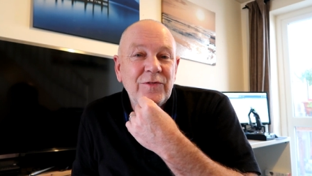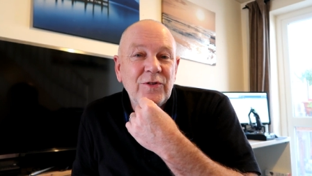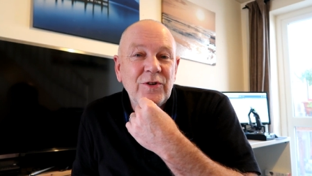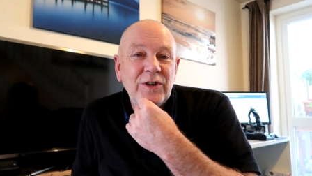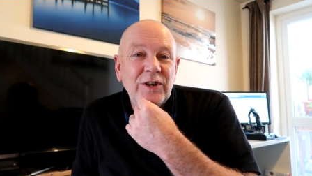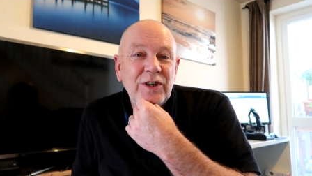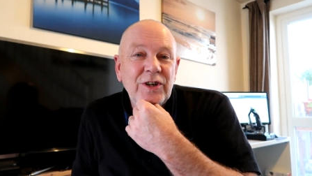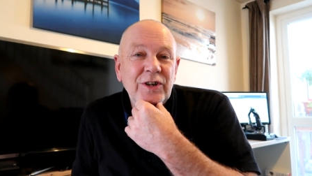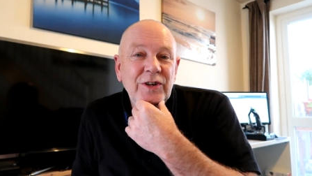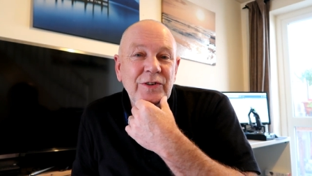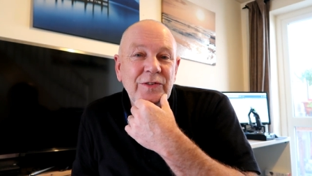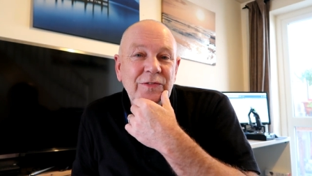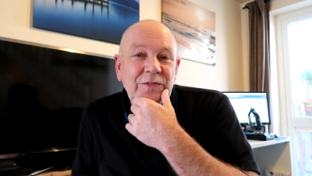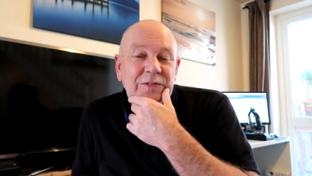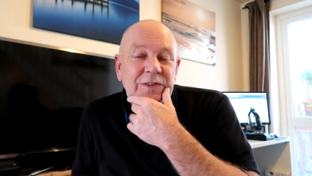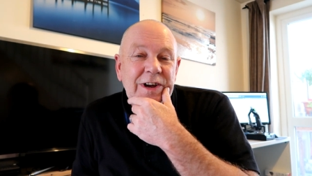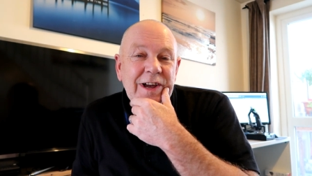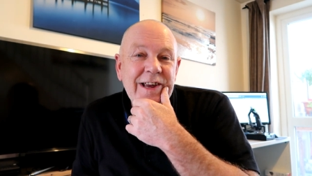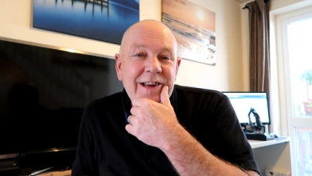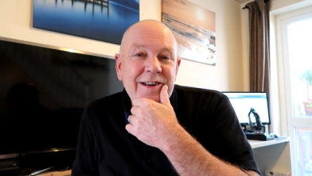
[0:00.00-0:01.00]
for a
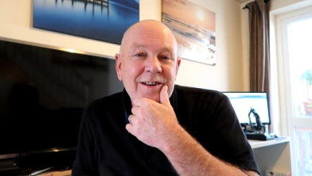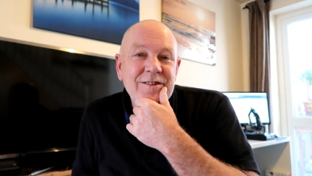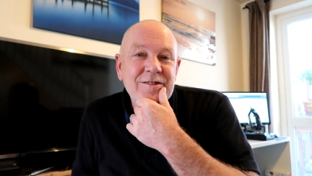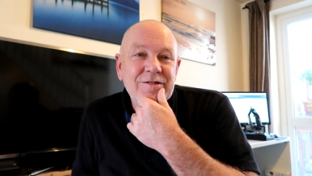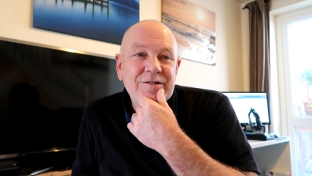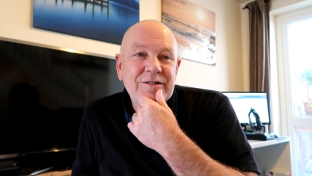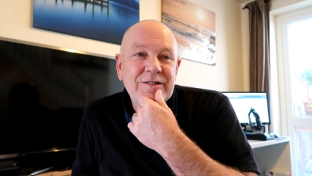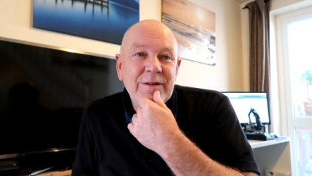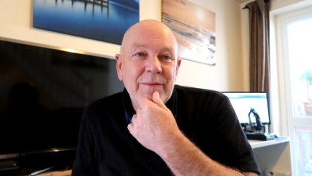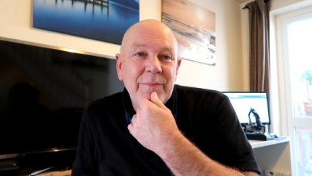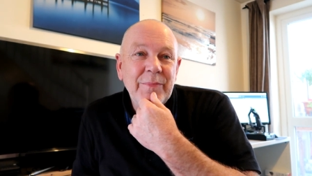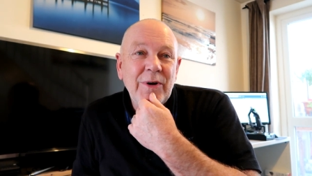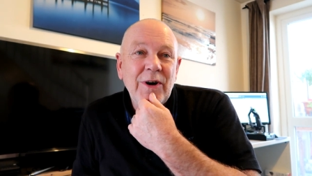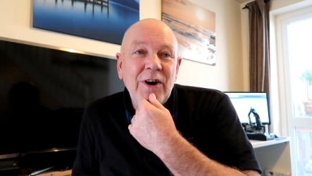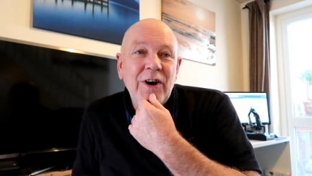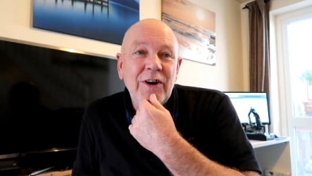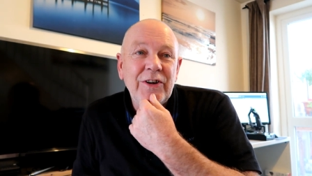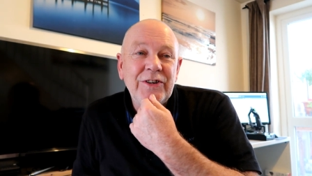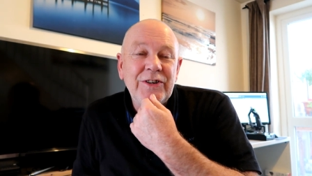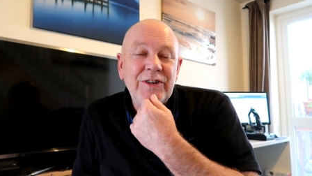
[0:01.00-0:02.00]
girlfriend,
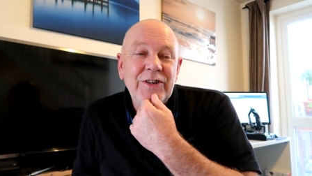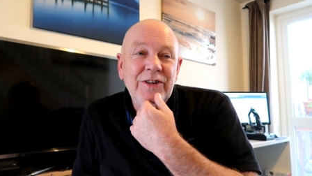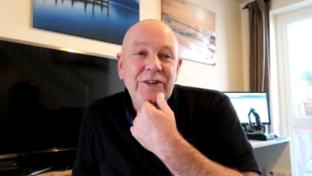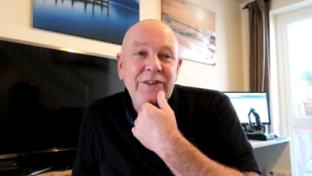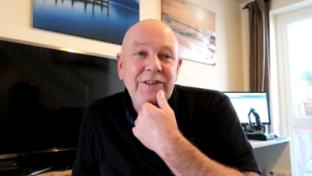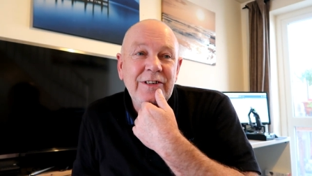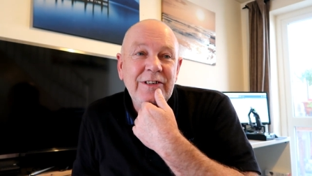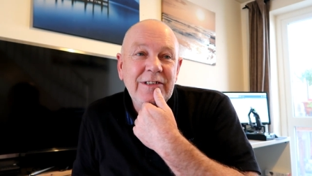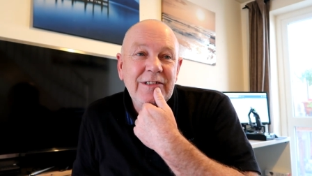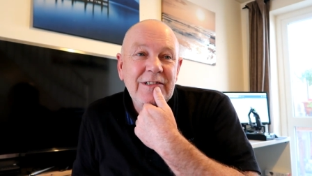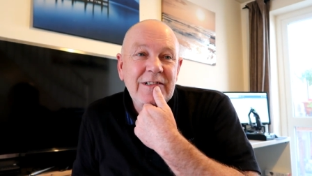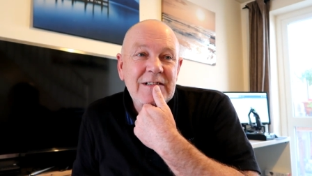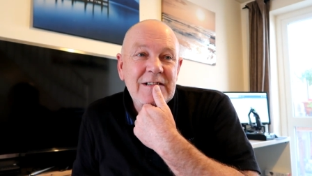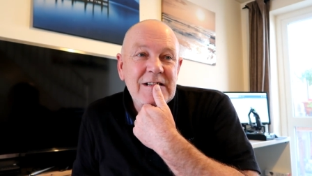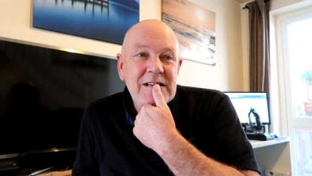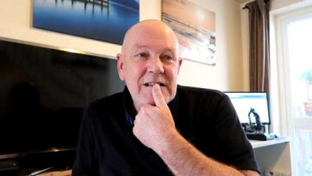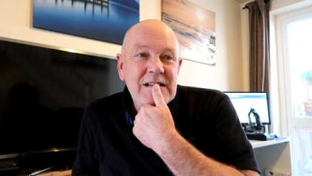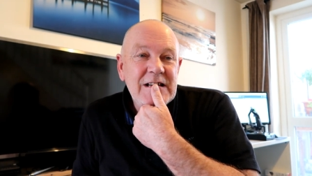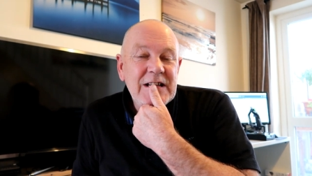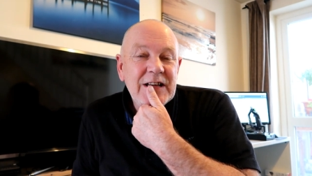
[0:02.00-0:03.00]
partner,
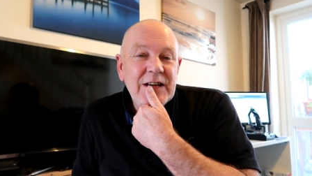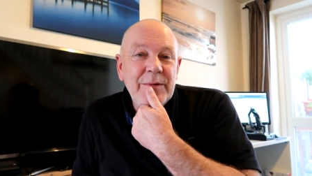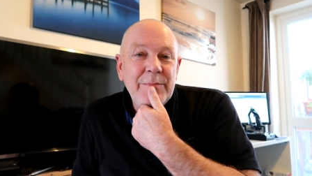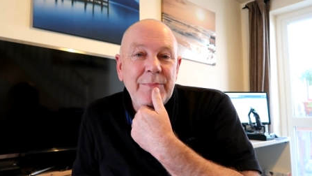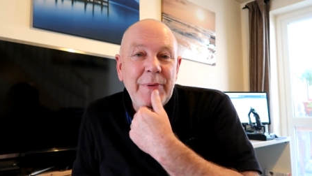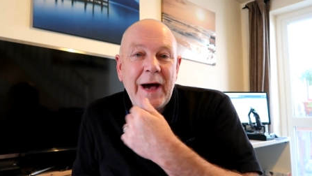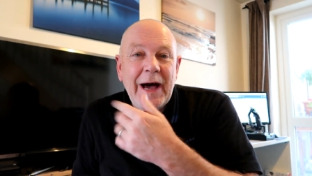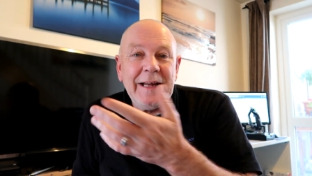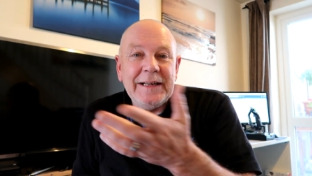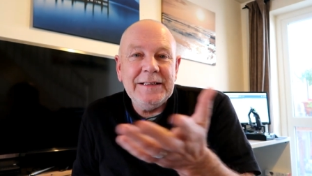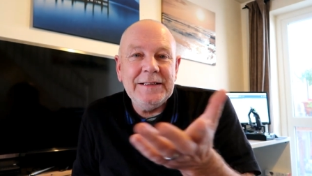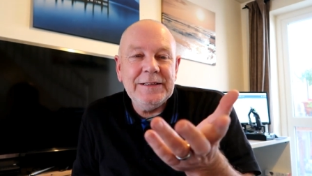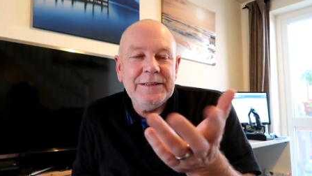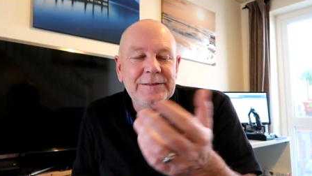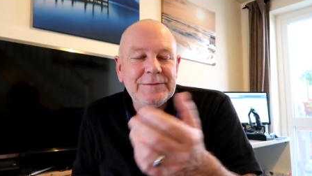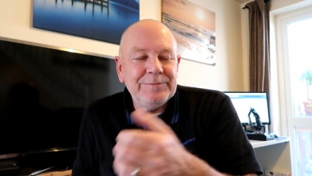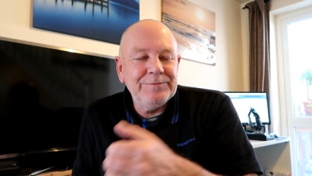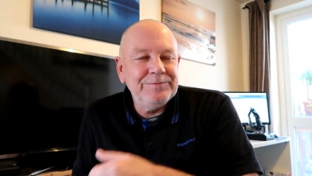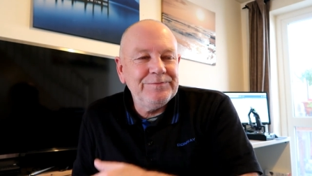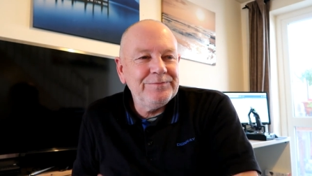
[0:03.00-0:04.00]

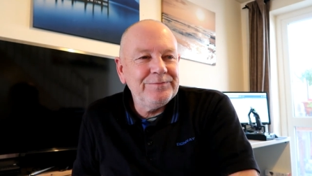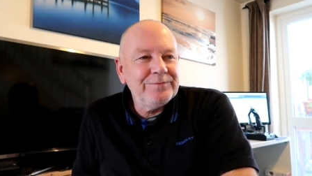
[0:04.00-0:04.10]
companion.